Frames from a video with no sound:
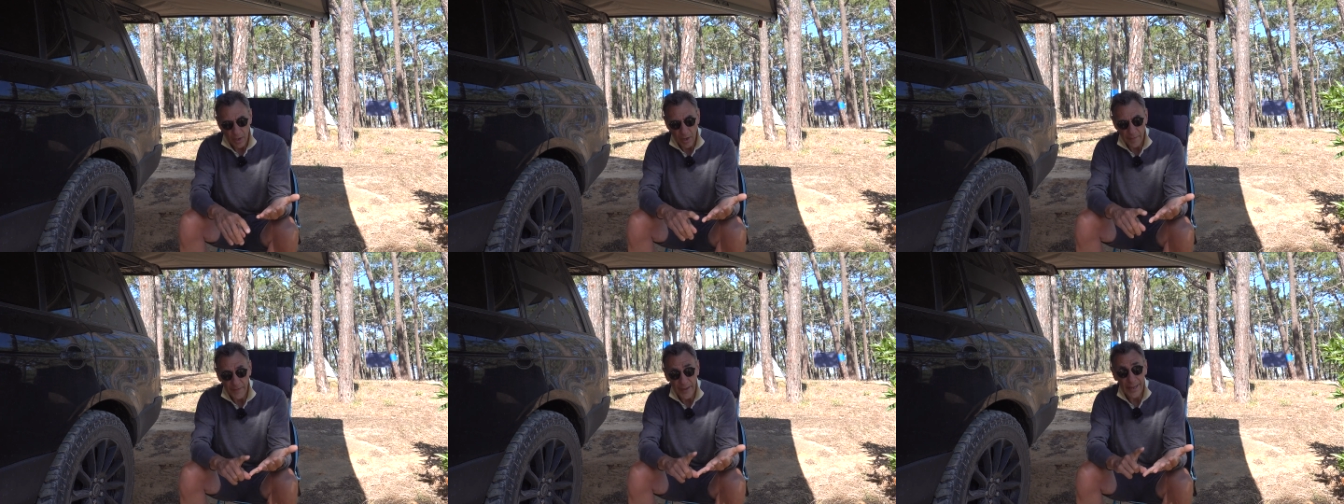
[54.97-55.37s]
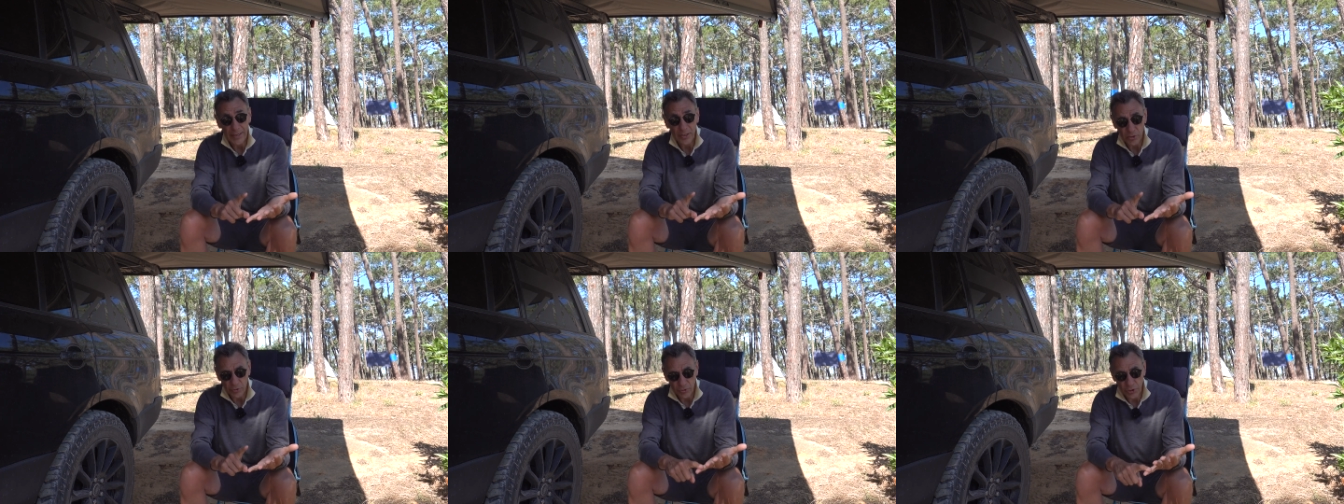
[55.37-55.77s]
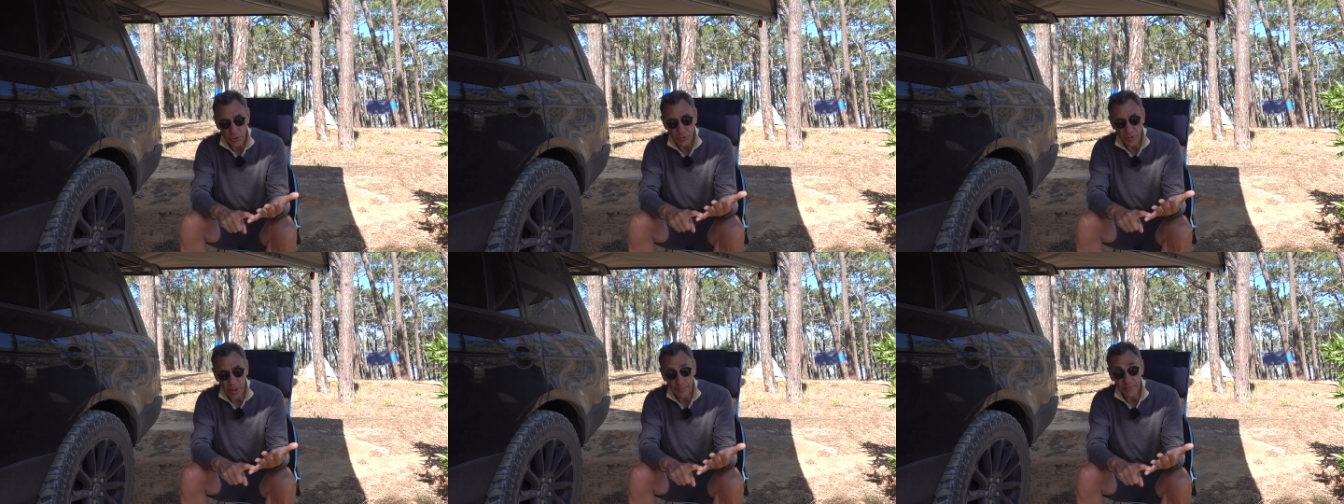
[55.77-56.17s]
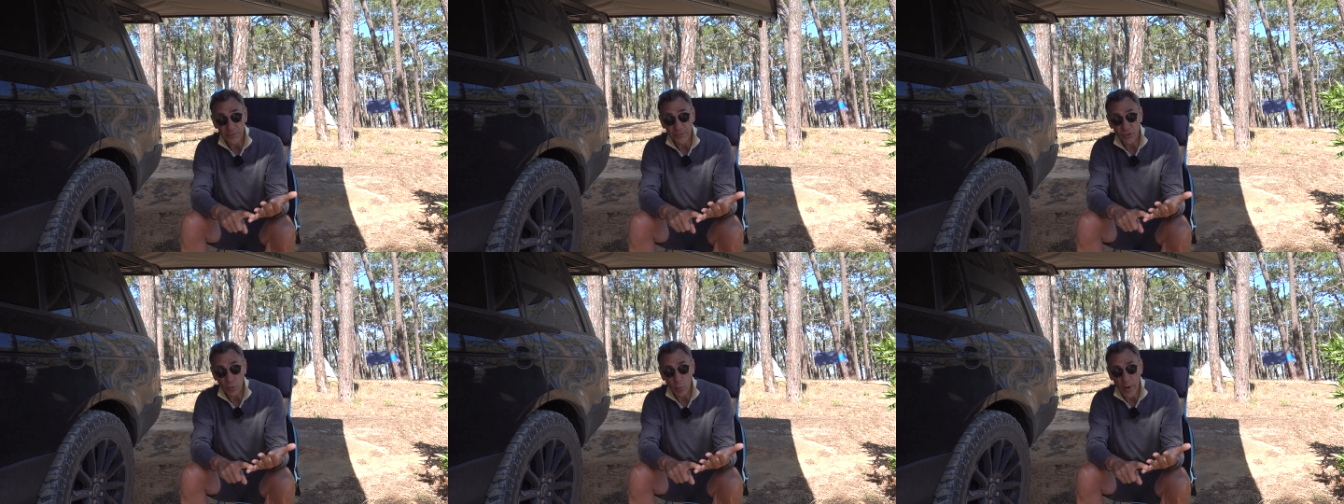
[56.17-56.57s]
I've had two types
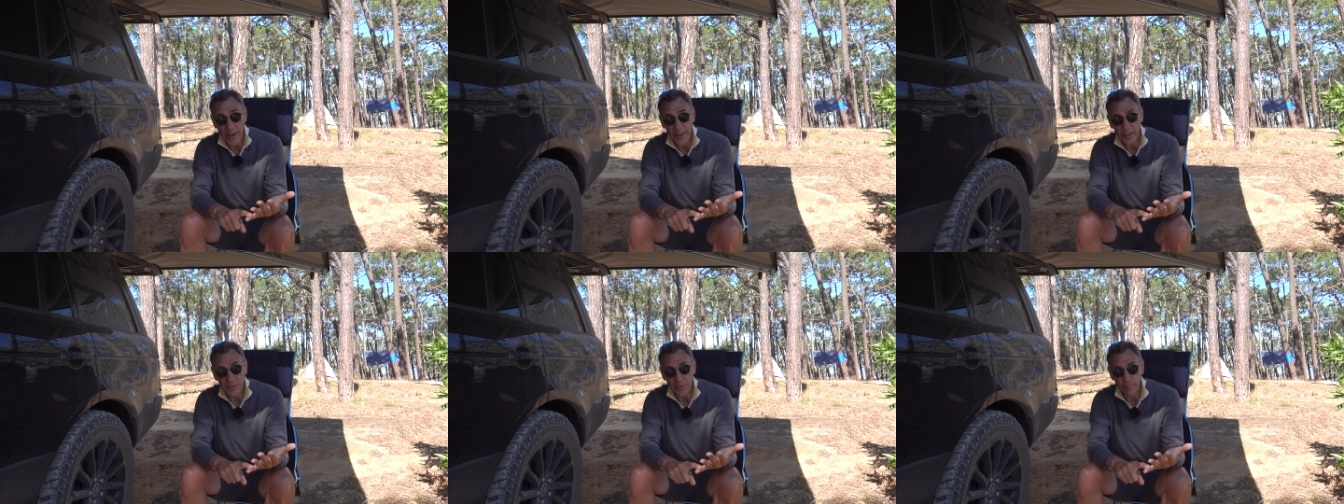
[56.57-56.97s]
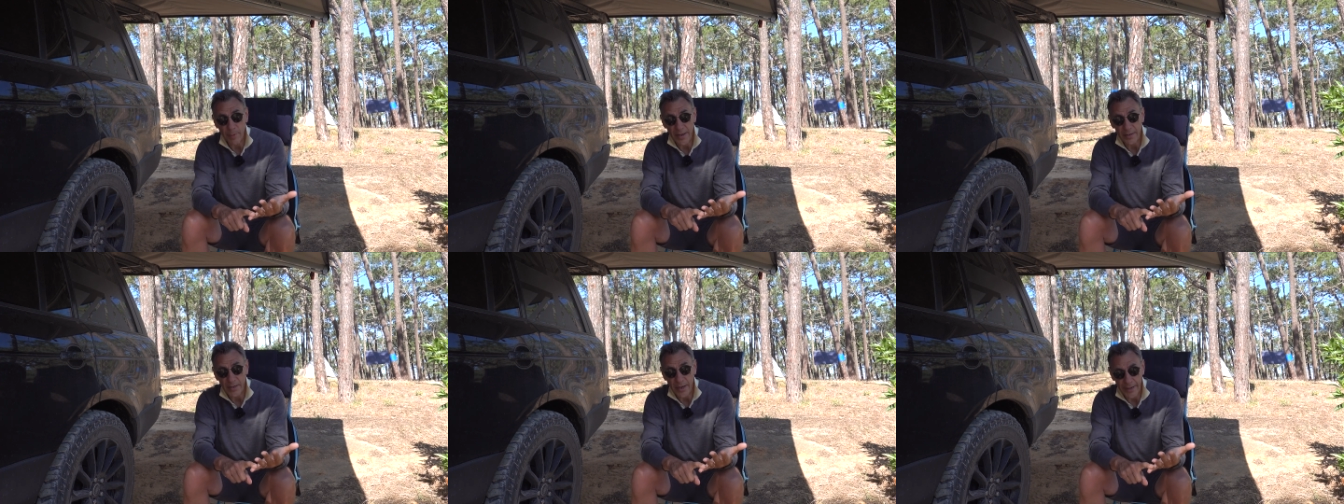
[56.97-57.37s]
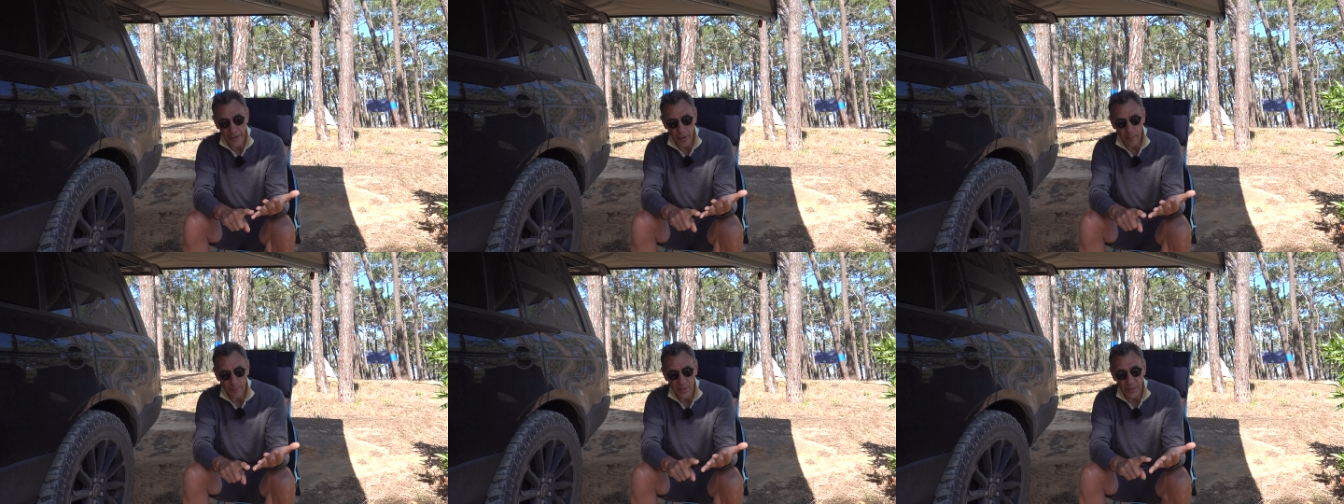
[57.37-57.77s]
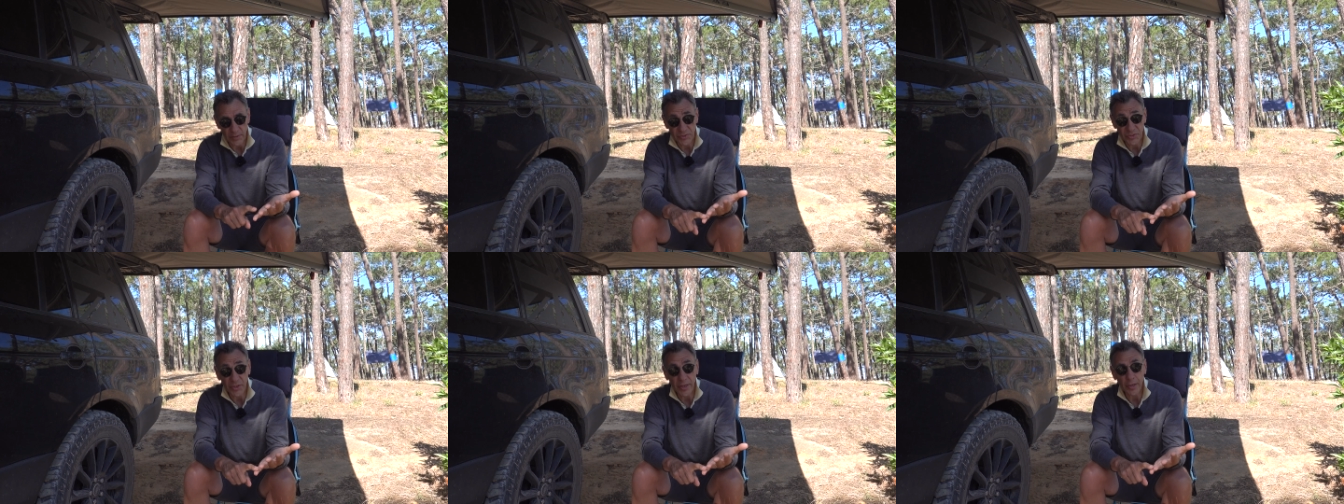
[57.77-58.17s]
of swags. I've had ARB
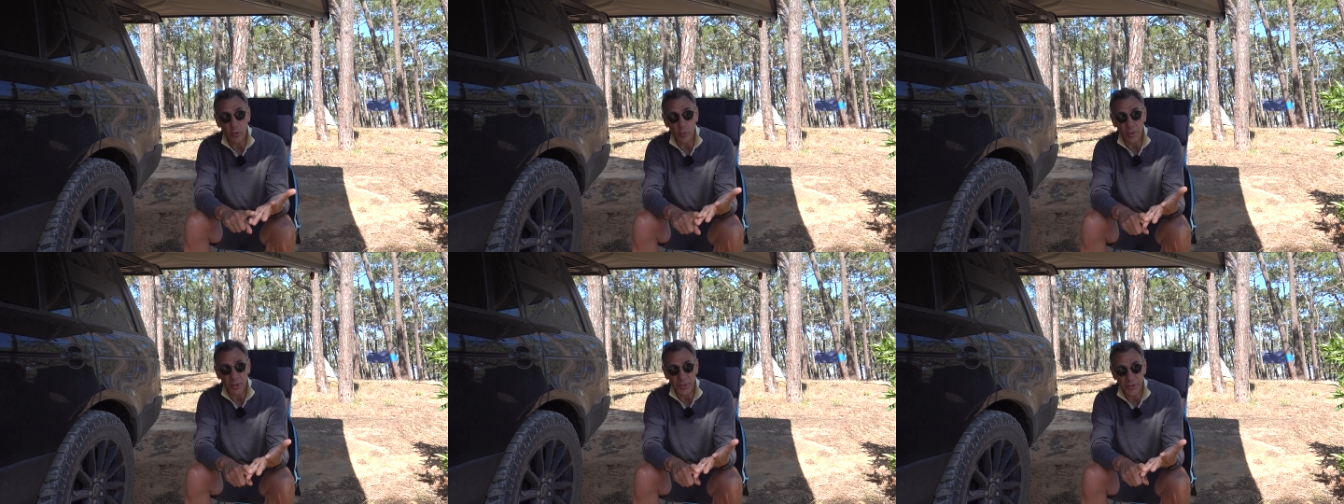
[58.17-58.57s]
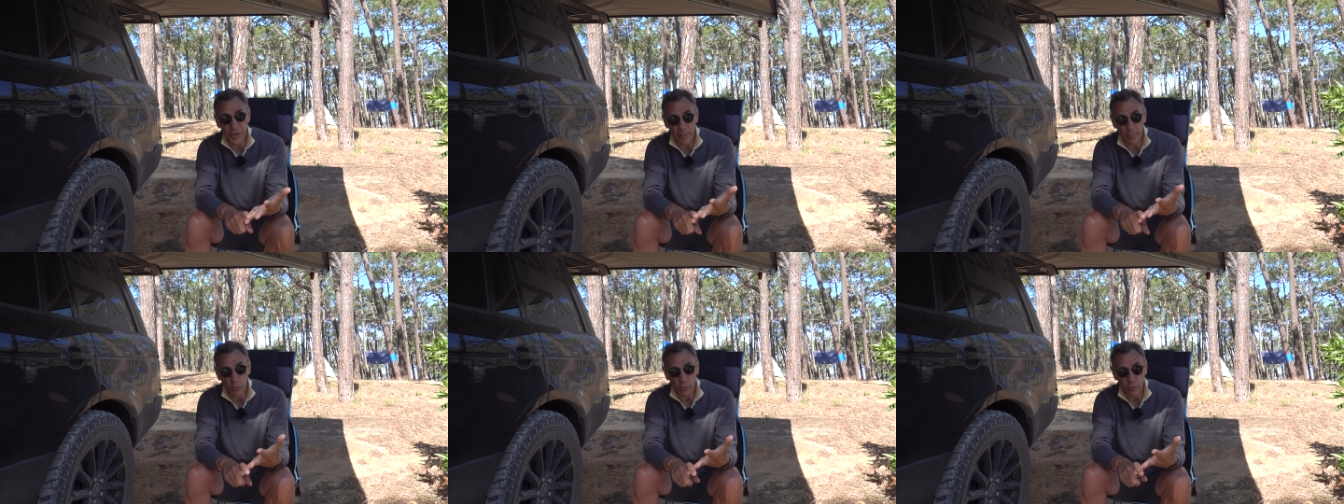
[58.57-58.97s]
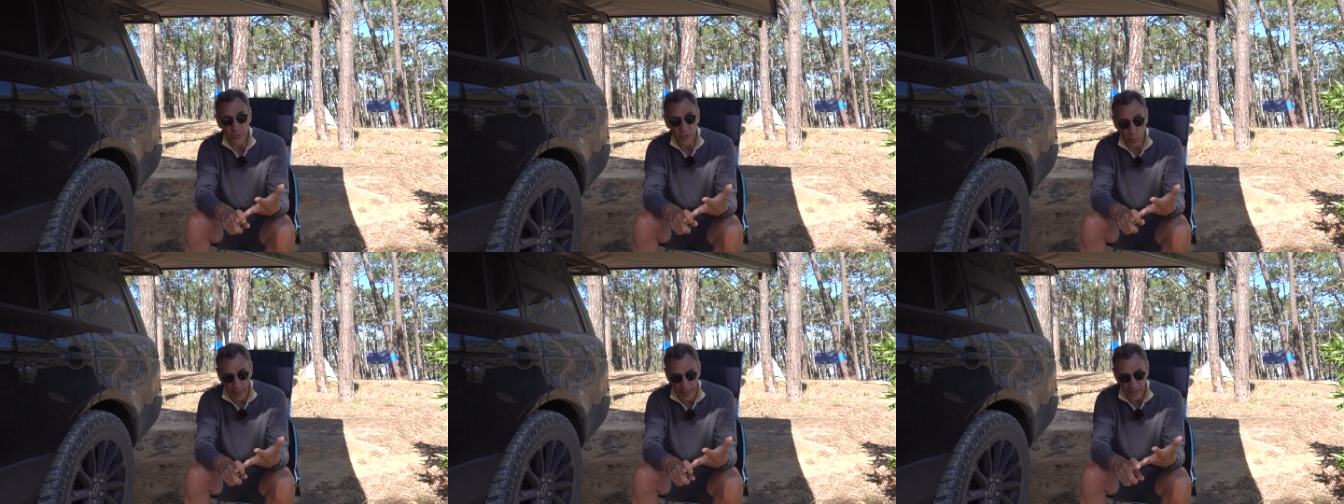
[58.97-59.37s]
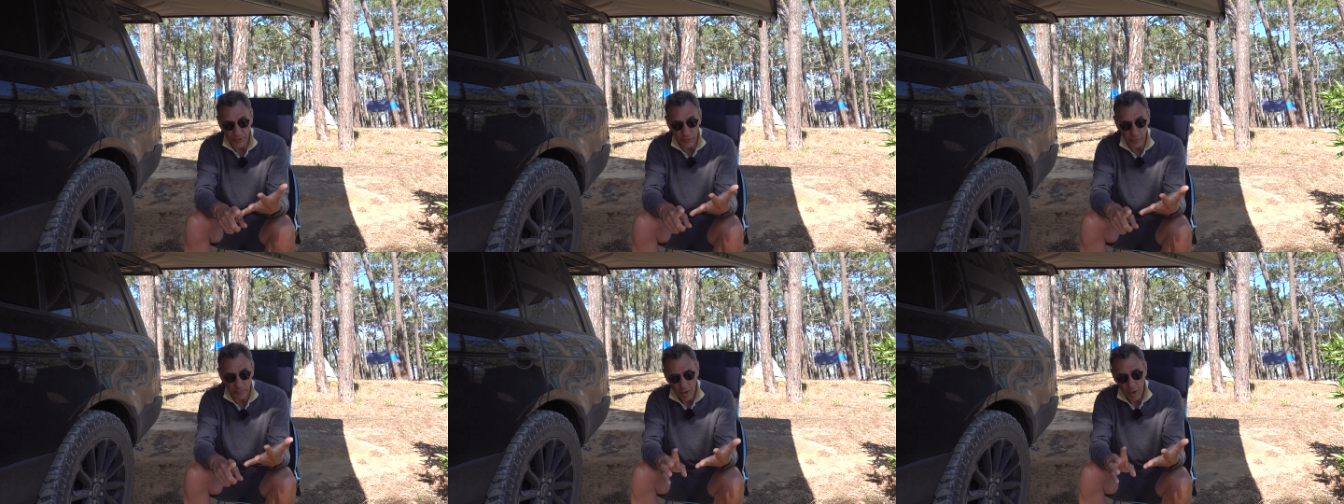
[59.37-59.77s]
single and double
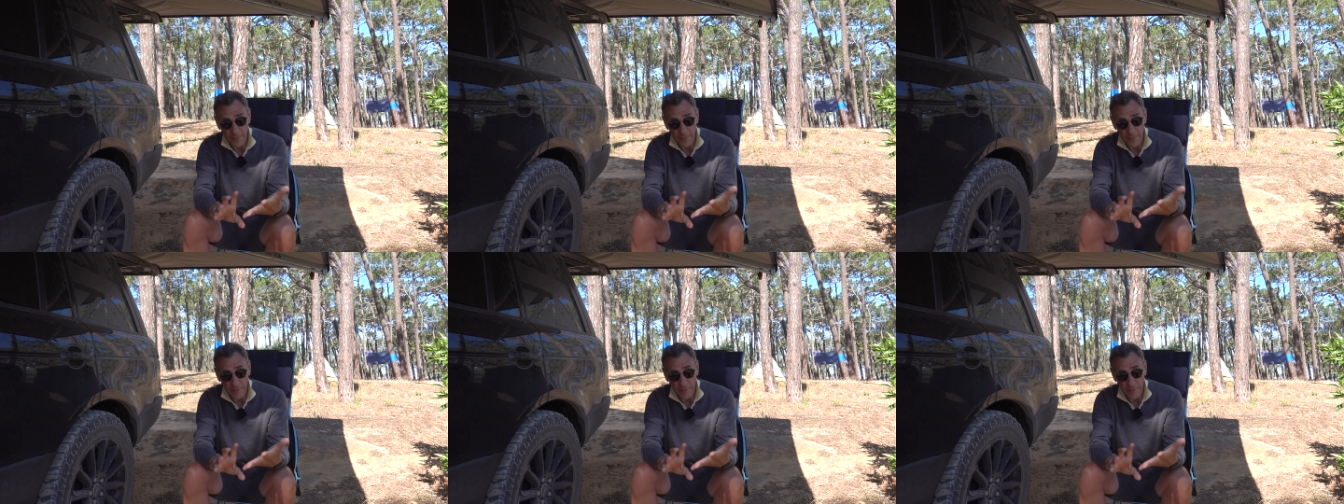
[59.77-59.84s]
swags.